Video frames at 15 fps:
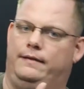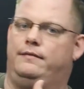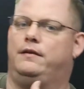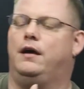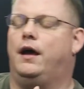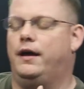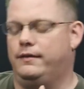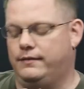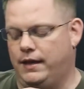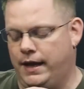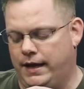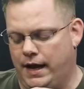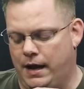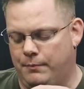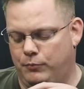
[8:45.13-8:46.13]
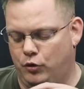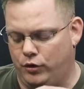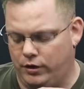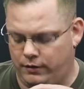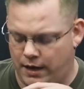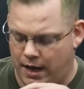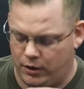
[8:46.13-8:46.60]
guys. Like, not going
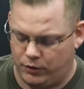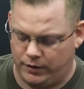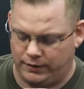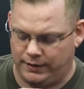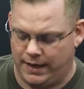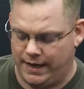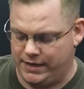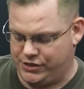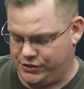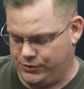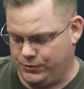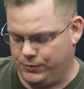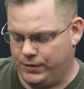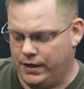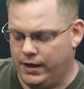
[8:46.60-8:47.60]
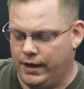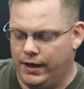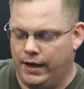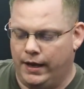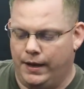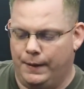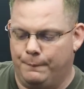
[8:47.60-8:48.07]
to lie to you.
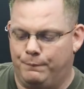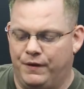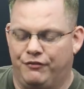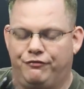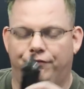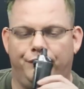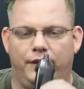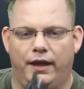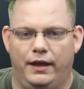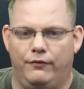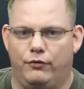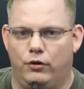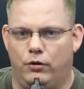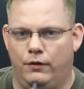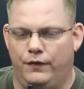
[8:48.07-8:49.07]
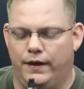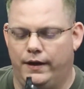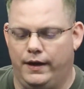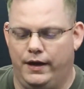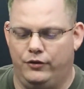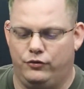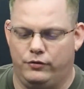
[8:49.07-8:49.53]
The flavor on the
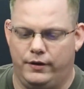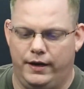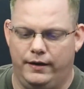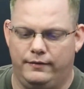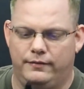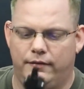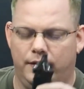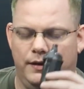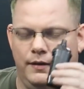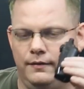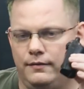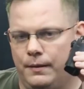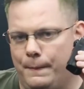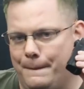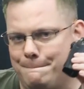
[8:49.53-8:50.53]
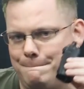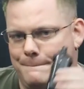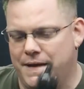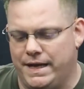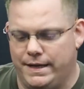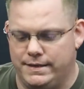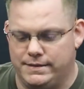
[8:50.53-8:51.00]
Geyser S is
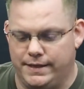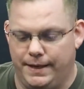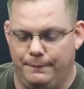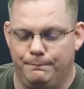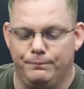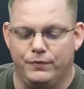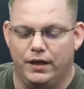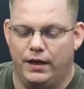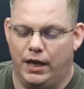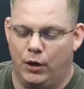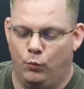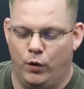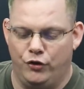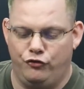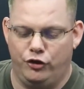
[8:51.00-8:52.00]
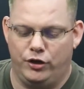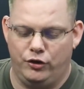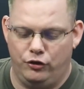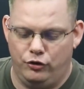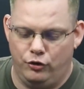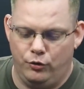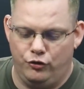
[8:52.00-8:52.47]
amazing. And what you can
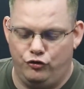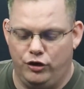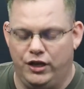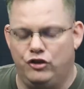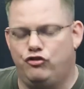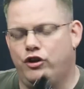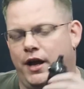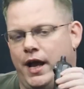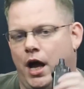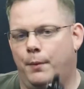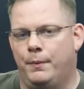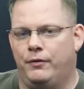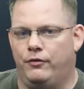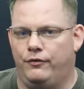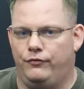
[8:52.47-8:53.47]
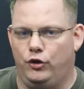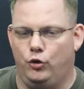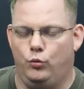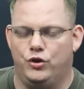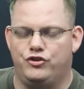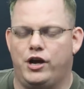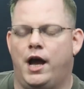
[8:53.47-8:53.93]
do is you can check out my review,
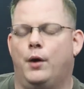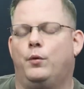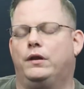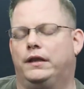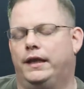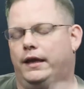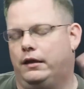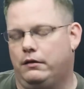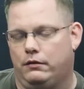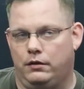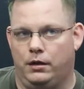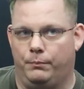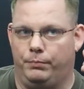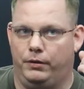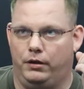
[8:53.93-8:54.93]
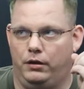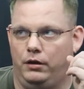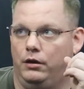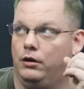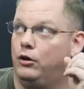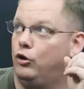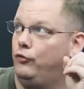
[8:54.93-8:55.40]
which I will link up
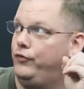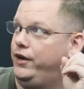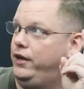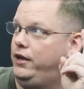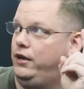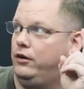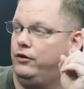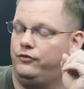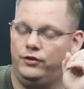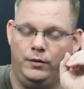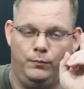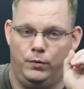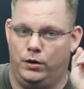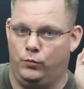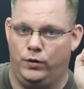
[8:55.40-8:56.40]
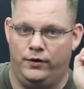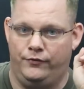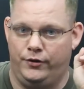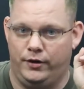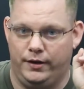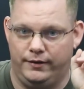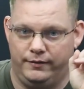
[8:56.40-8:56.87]
here, over here, somewhere,
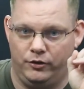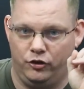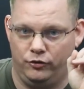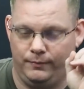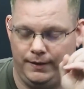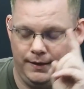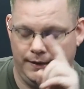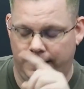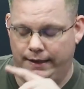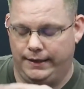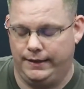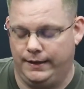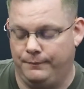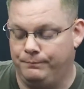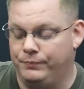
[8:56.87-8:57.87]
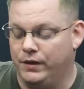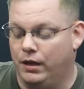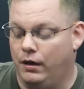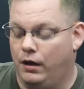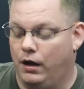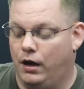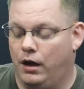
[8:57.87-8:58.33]
wherever it tells me to link it,
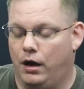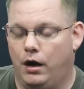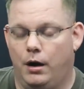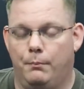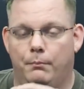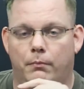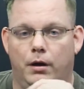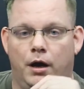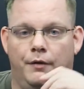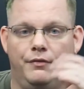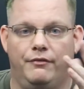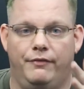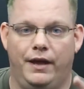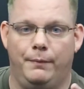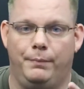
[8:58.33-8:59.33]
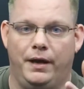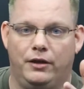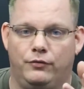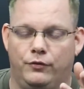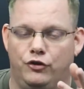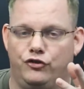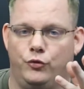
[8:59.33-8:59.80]
of the VapX
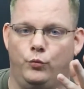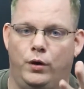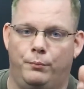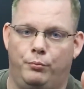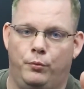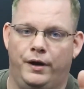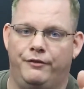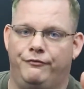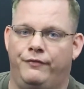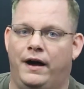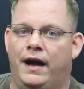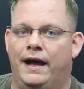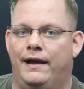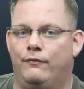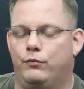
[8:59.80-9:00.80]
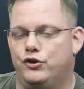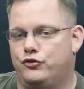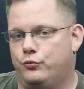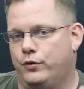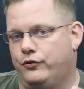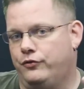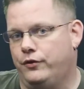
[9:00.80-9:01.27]
version 1.5,
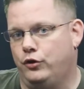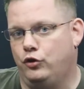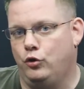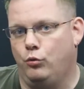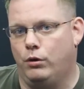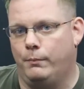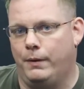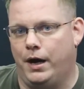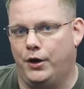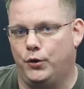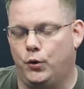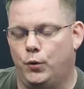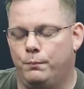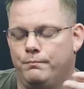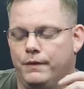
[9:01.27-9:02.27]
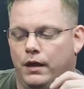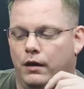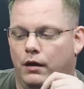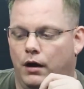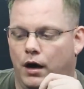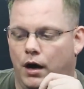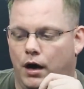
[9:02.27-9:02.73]
which was the newer model,
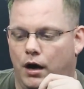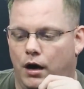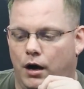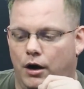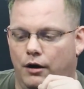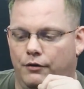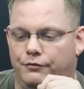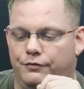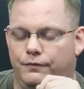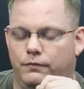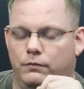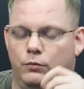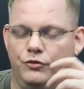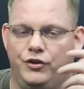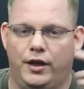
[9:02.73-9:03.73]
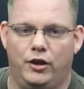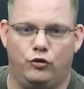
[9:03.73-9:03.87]
which had a